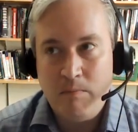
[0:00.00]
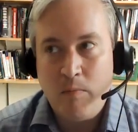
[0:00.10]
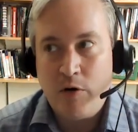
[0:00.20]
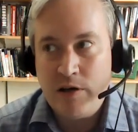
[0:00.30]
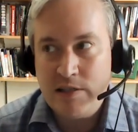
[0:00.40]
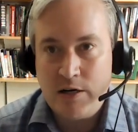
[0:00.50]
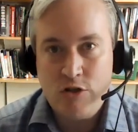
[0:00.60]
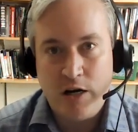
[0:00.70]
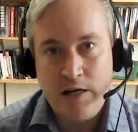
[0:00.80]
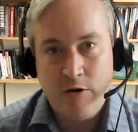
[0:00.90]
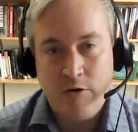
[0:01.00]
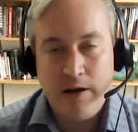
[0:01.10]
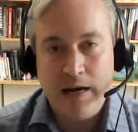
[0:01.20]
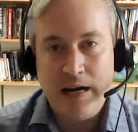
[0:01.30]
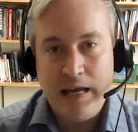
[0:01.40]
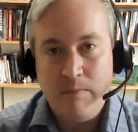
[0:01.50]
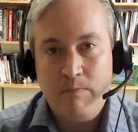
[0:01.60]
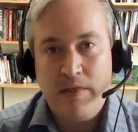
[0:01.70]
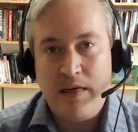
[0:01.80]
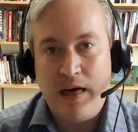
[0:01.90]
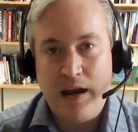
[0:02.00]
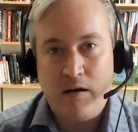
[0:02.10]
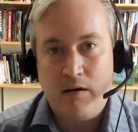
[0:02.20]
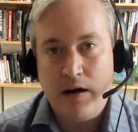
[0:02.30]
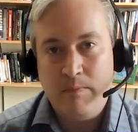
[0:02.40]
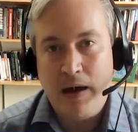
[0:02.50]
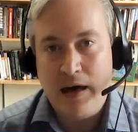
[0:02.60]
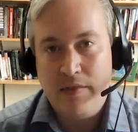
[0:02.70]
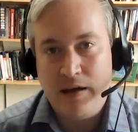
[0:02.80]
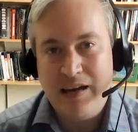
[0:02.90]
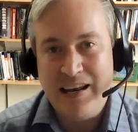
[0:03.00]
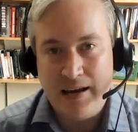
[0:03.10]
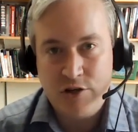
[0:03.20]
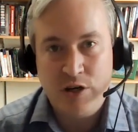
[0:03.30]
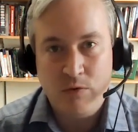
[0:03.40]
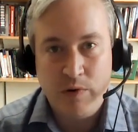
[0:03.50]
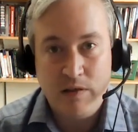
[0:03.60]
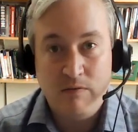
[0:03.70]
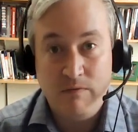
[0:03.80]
memorials that are trying to create an empathetic or an empathic connection with